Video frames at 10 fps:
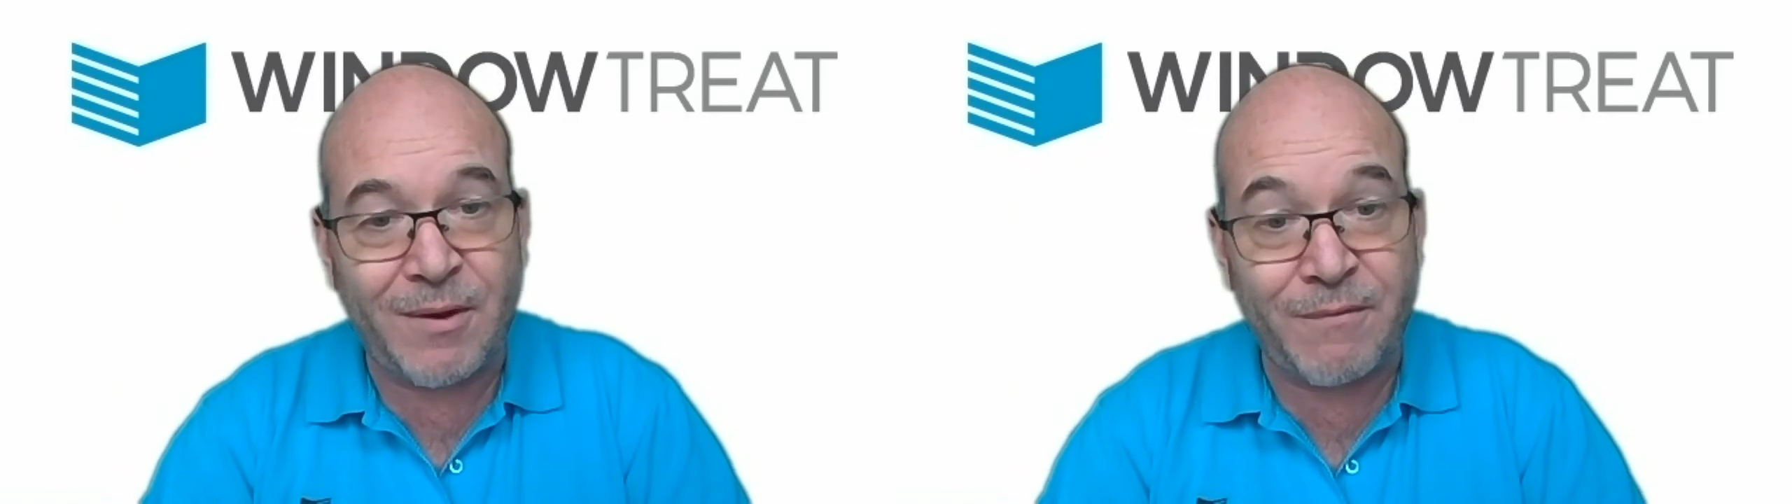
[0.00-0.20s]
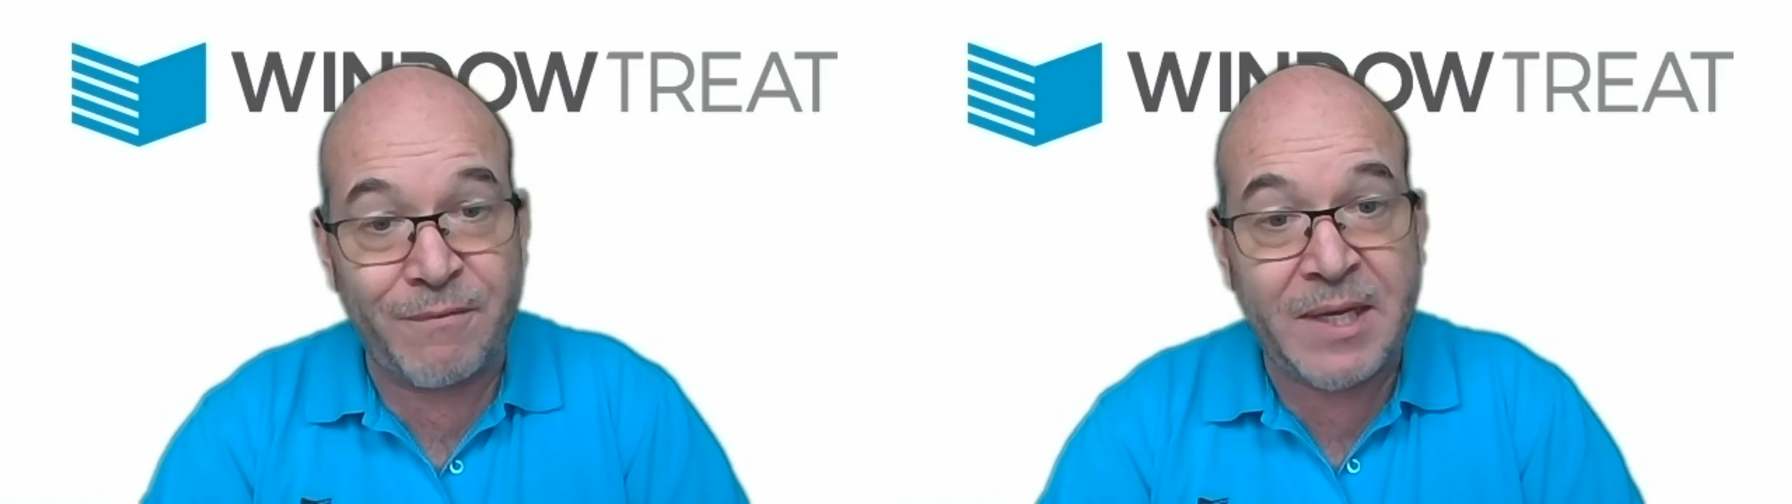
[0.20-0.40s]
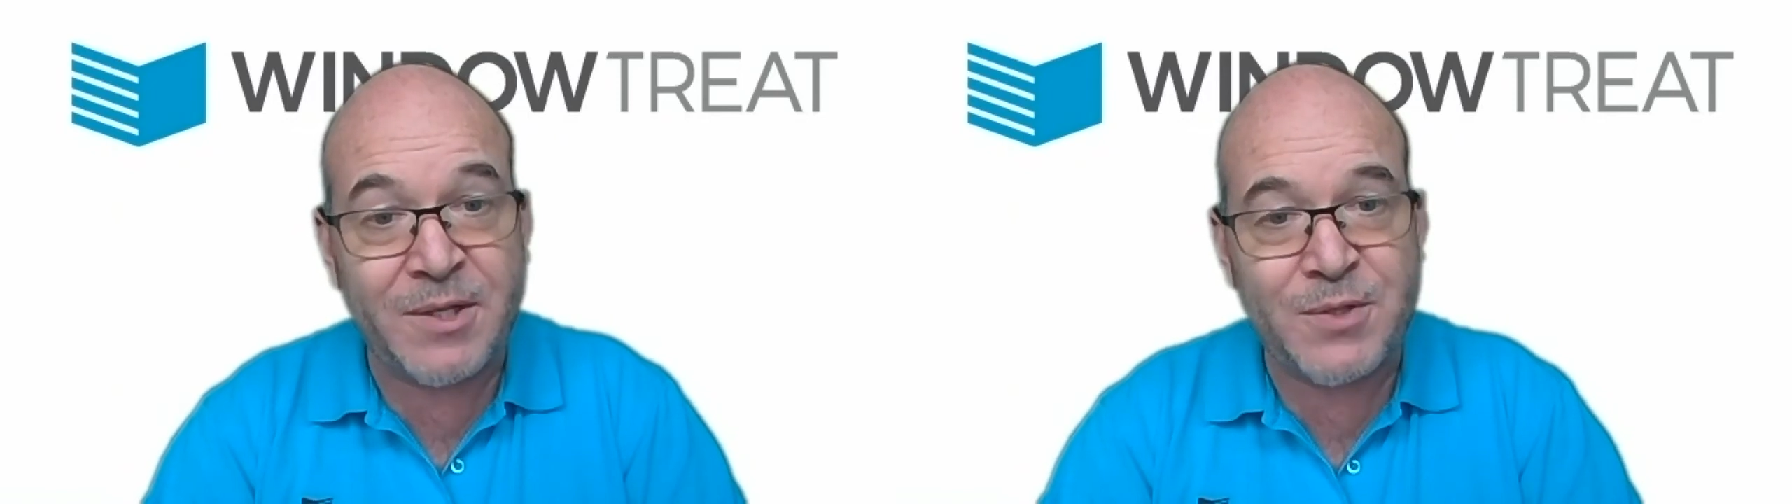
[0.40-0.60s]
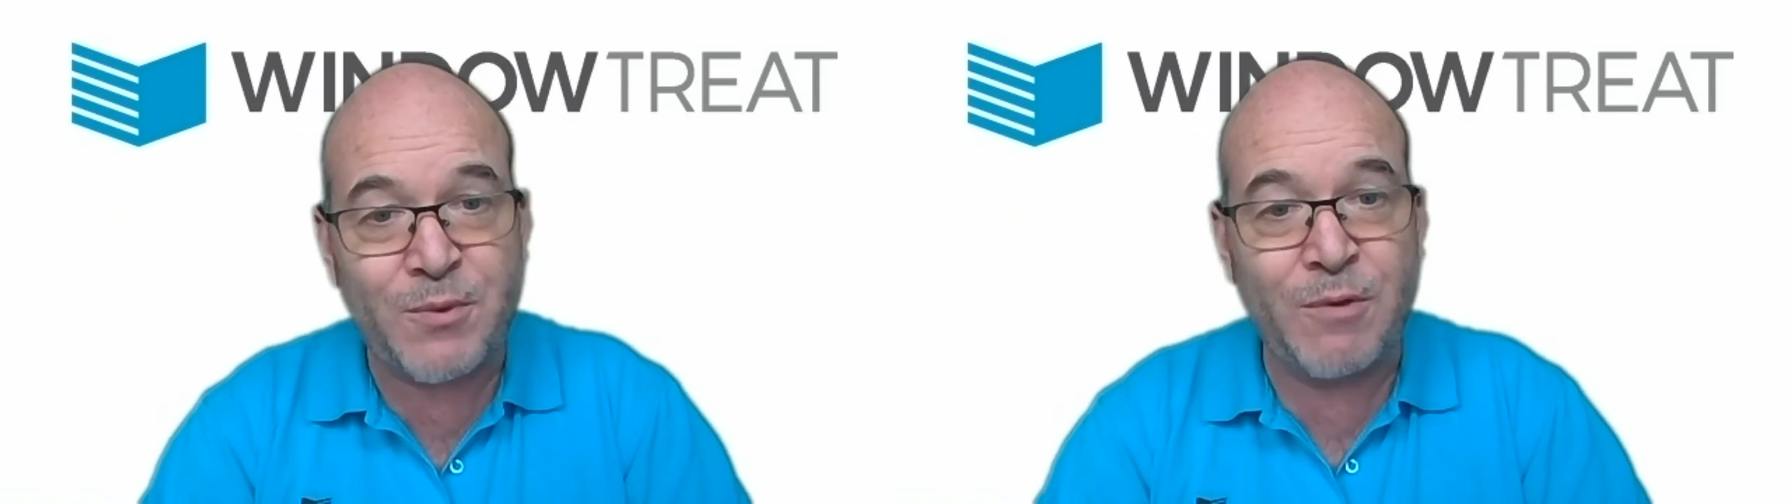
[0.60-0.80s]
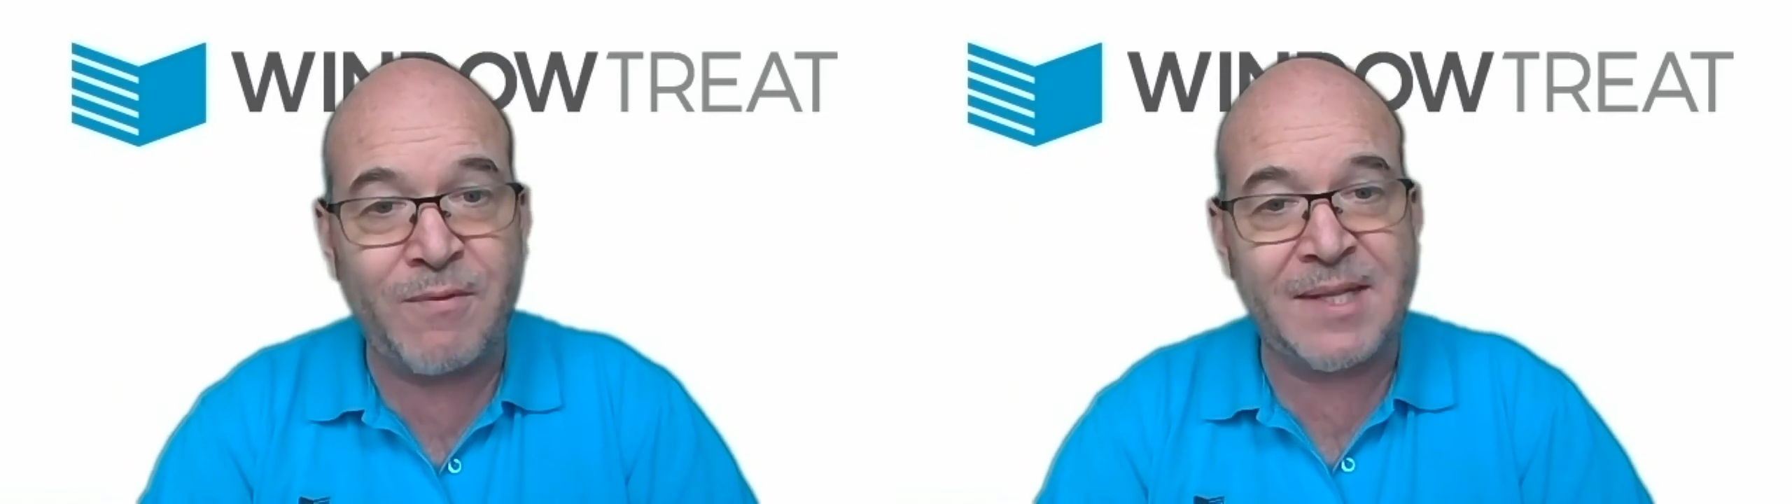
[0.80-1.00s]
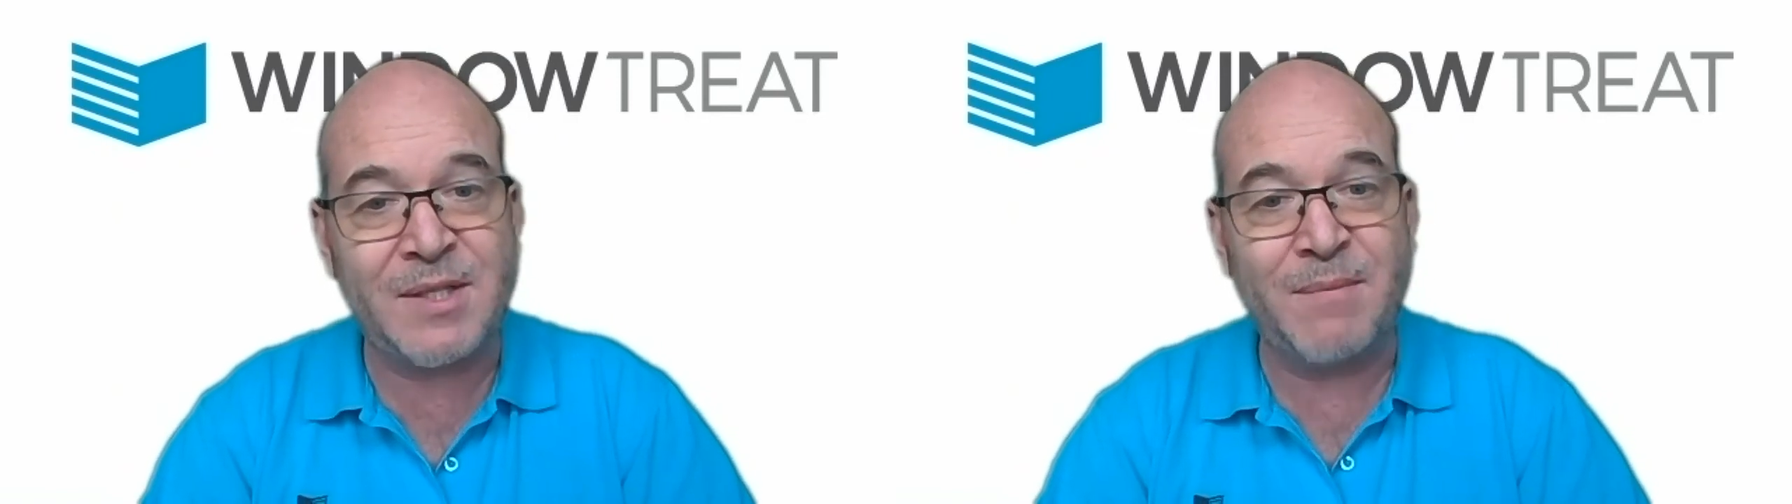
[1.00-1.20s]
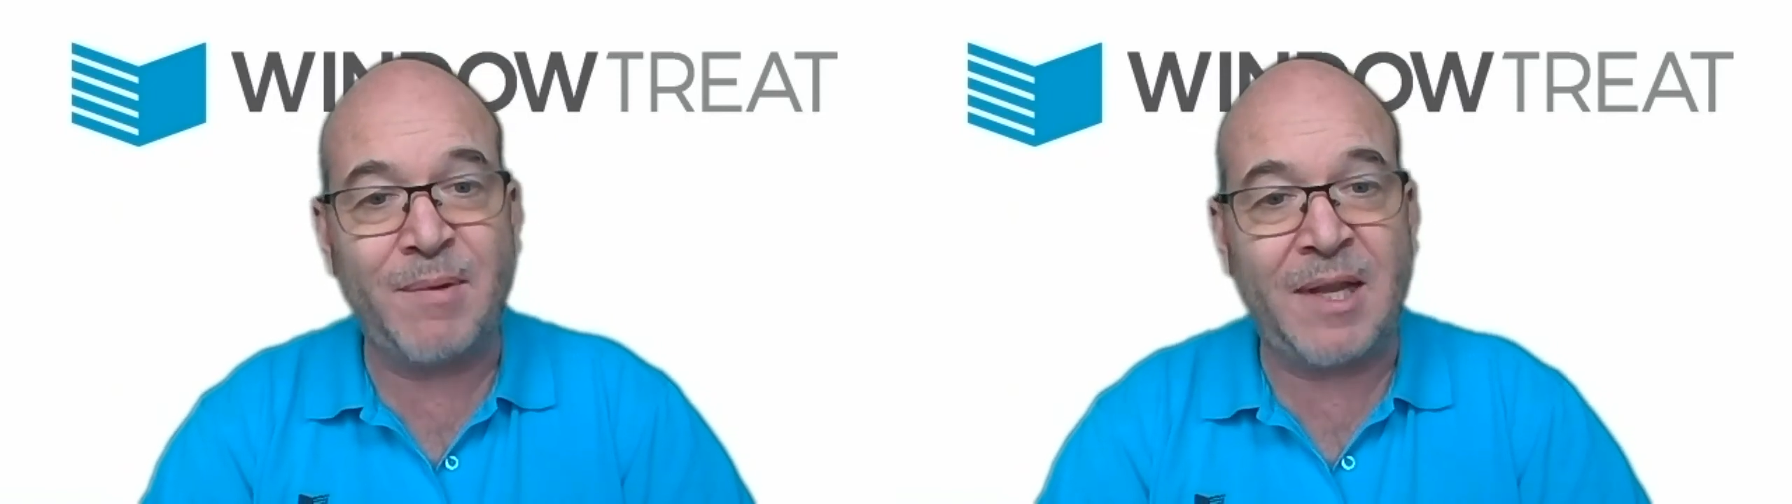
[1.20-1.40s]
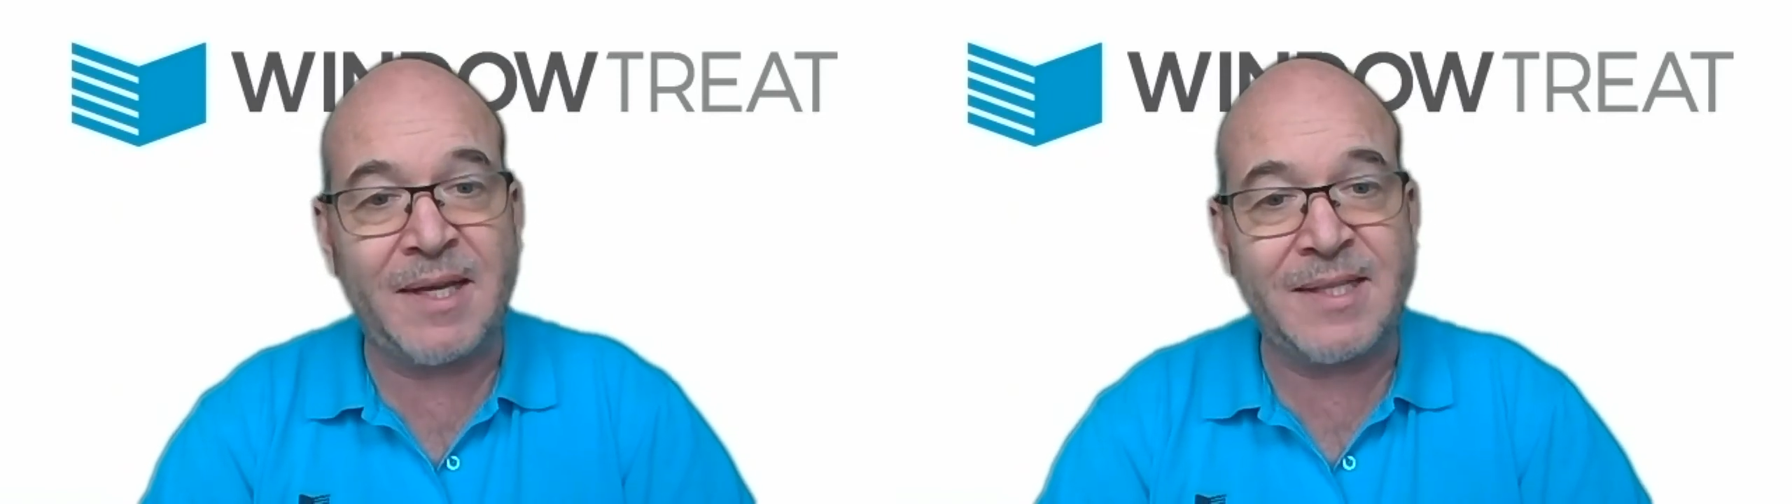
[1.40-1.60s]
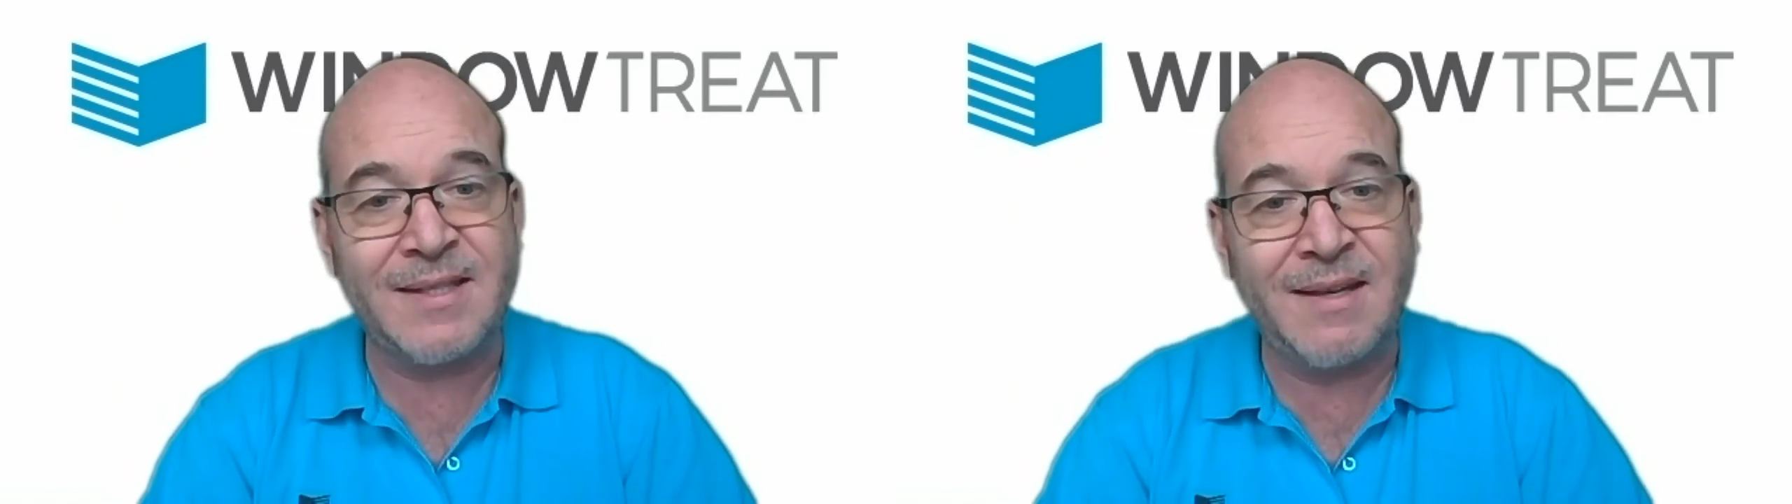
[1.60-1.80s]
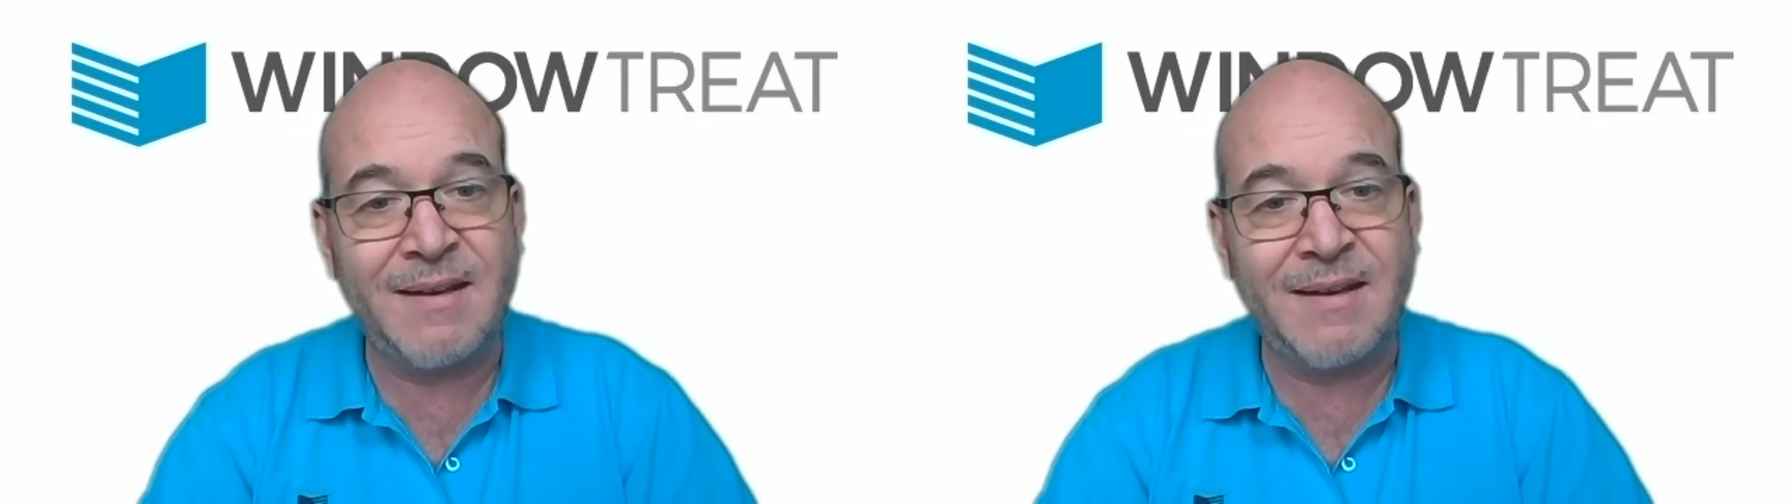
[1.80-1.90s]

Venus roof lantern blind.